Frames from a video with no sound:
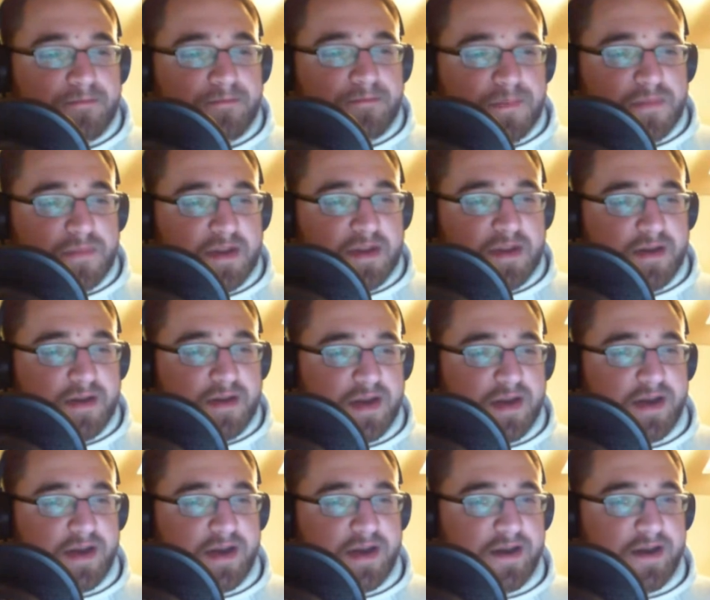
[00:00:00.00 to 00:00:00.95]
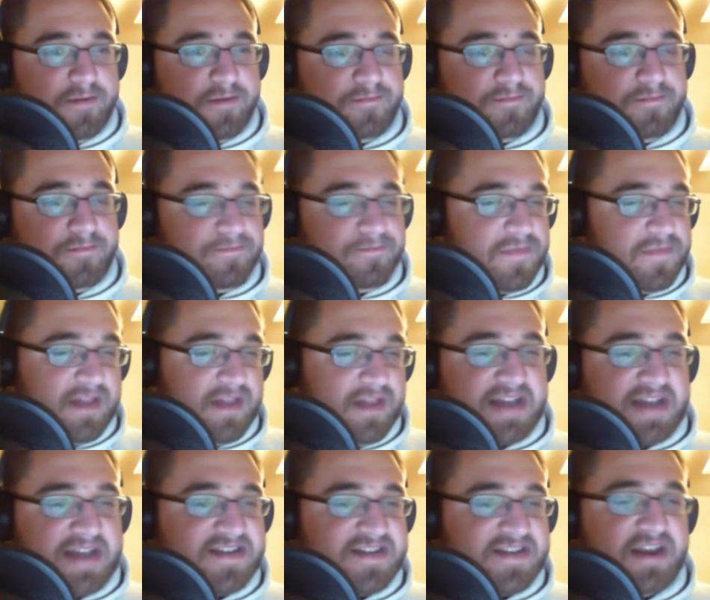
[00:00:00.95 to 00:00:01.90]
the last
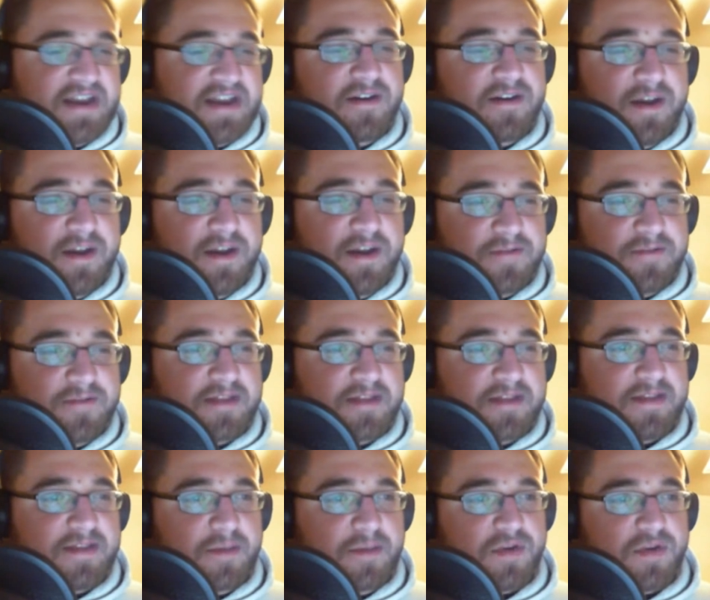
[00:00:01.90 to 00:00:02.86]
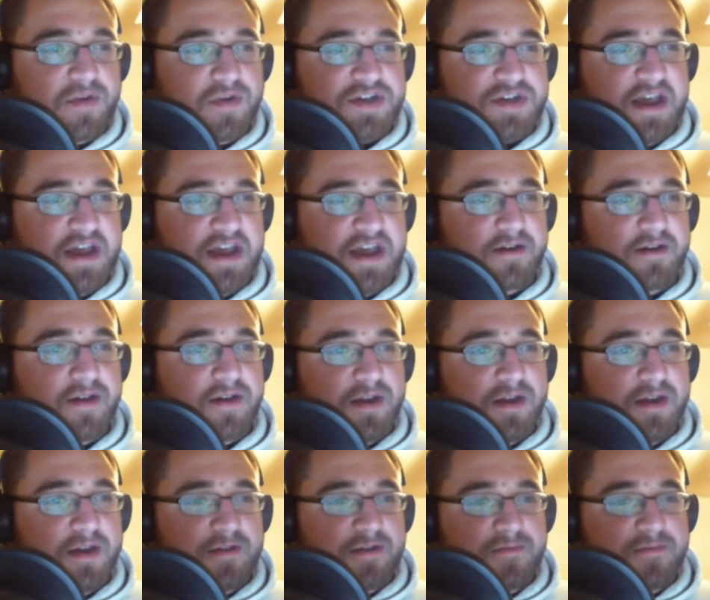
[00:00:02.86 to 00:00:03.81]
security update that they pushed out
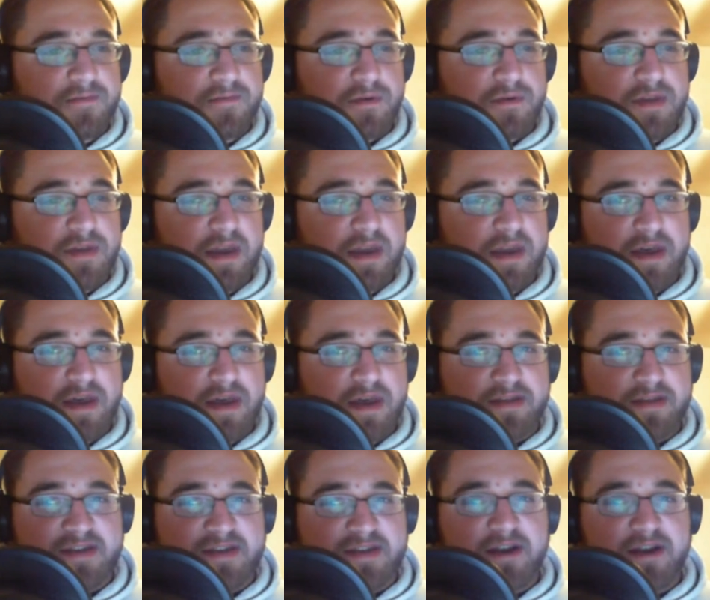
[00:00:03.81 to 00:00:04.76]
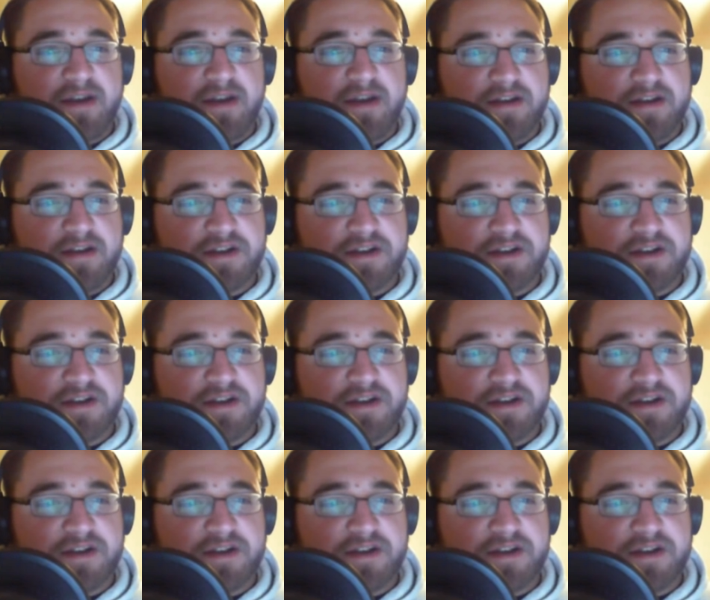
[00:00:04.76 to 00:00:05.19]
for the security issue.